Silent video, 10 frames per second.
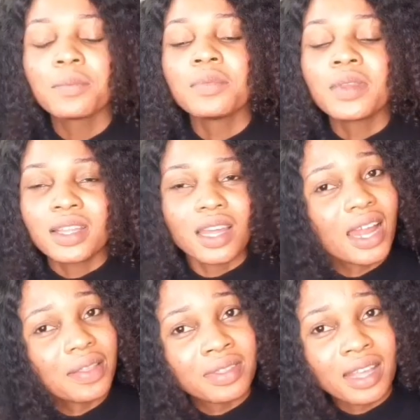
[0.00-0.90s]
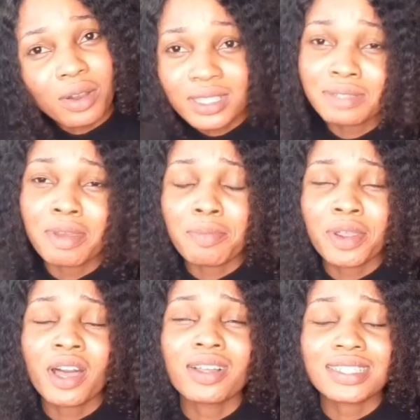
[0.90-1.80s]
Another thing that causes my
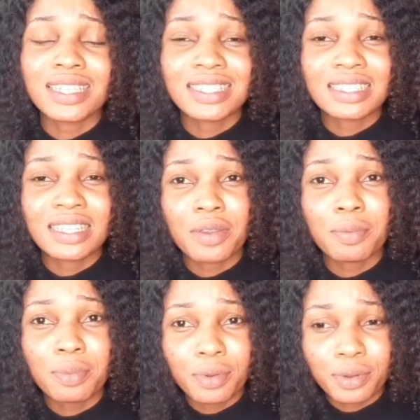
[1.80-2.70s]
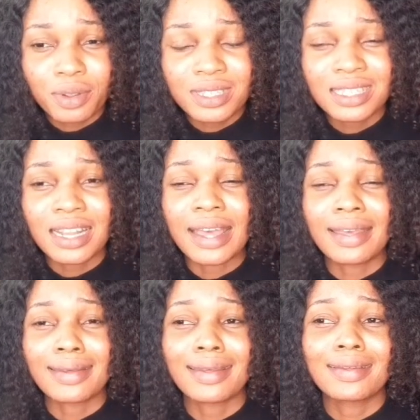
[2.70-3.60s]
breakouts is dairy products like
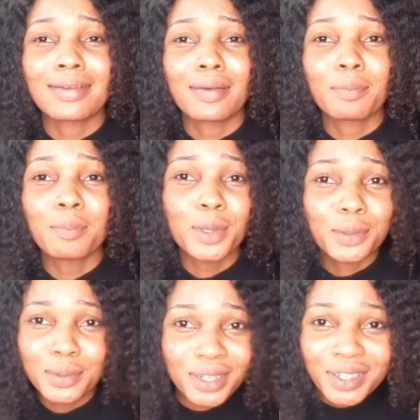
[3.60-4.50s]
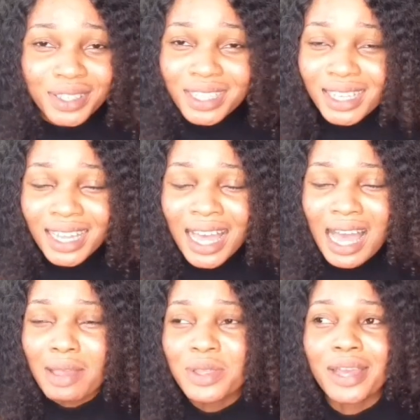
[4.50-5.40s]
milk.
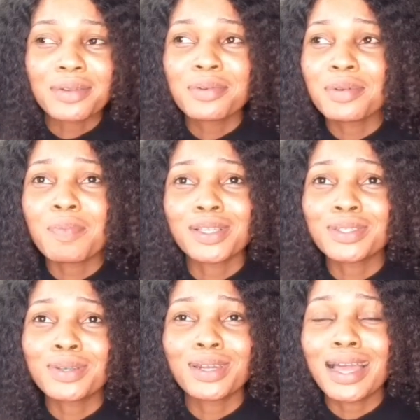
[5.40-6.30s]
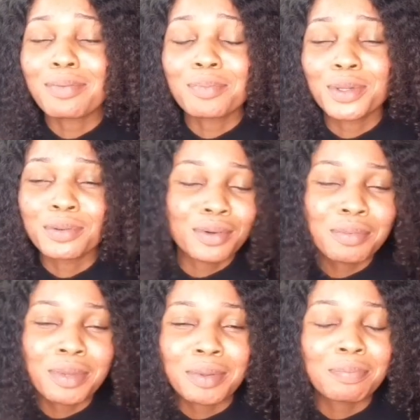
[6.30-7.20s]
I don't know a particular milk, maybe
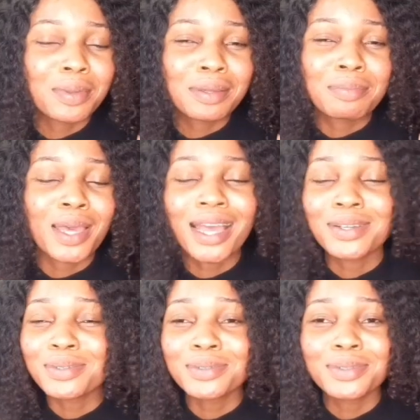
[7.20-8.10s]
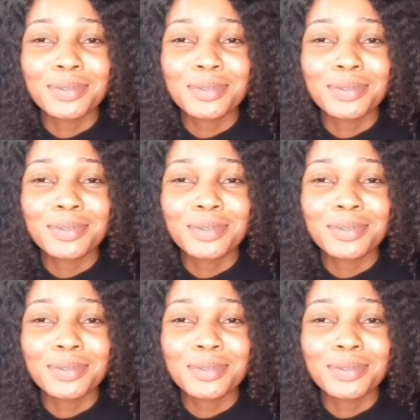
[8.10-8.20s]
pick me, I don't know.